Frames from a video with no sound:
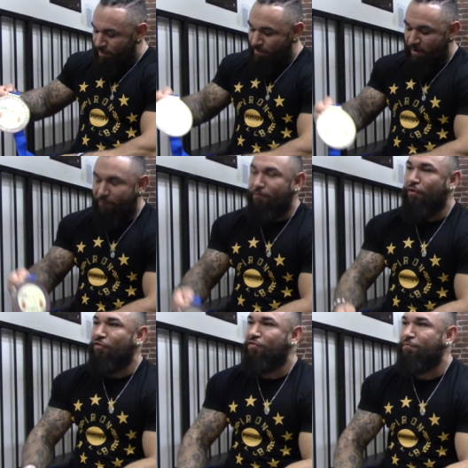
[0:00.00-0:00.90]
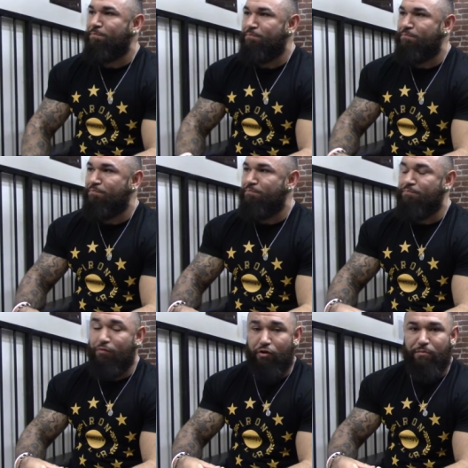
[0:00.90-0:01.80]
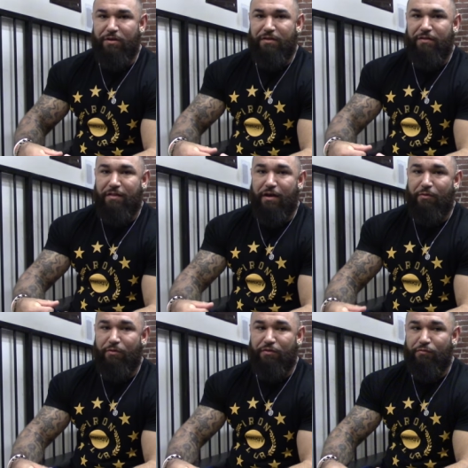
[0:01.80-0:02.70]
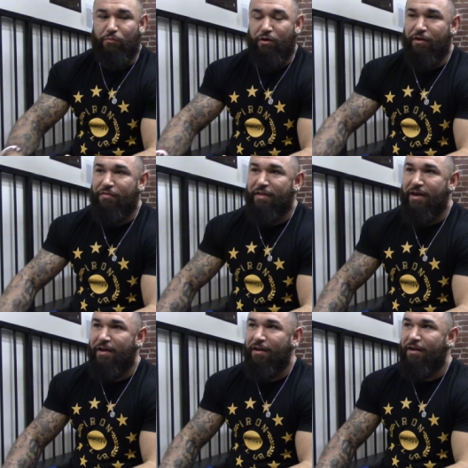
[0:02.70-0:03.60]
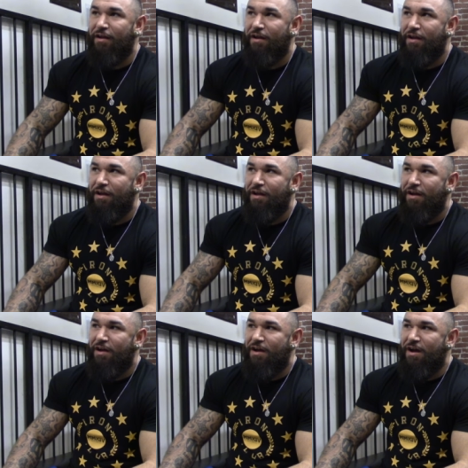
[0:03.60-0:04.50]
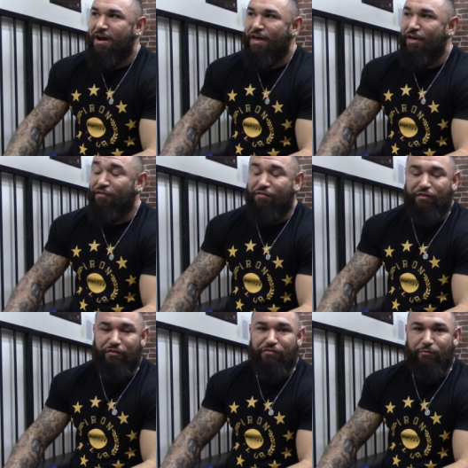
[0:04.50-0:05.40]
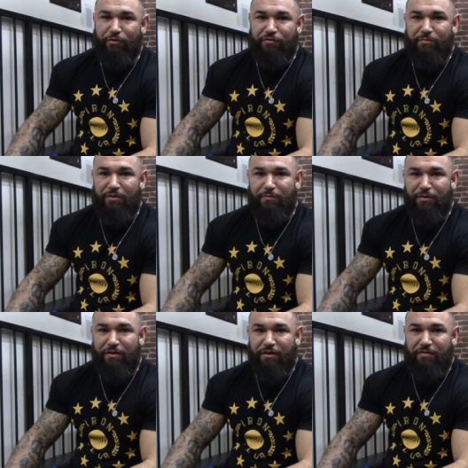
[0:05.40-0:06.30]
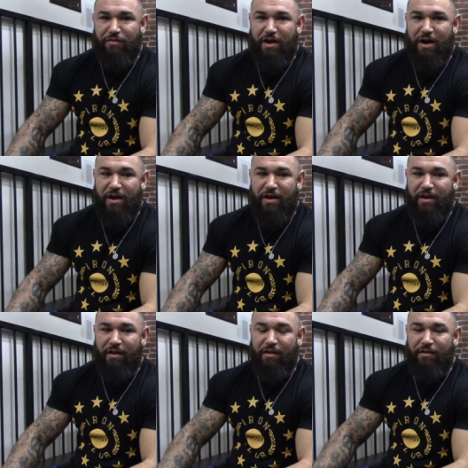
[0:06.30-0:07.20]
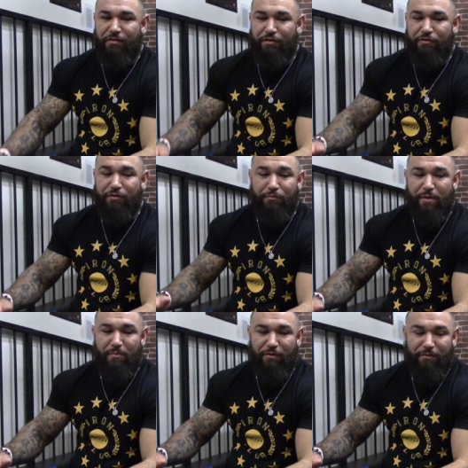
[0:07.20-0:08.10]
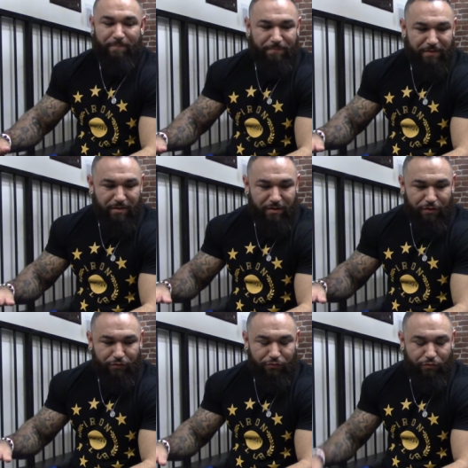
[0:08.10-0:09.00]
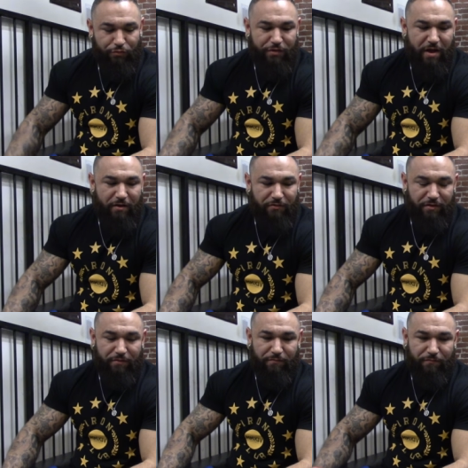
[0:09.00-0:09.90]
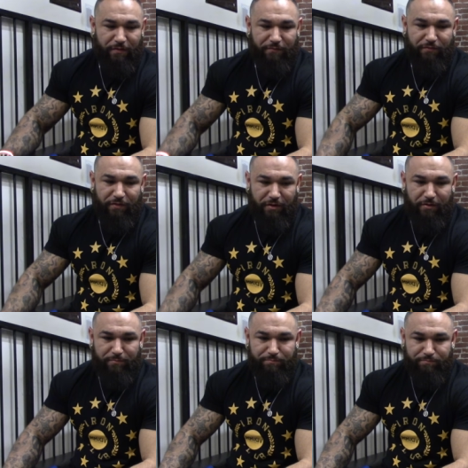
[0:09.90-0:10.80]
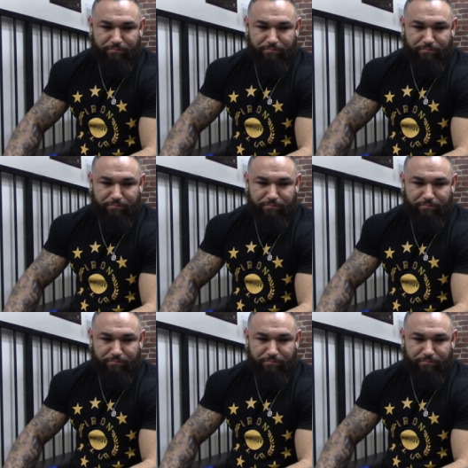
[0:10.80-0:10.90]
my first pro meet, and that was one that is still surreal to me because I literally remember 2015.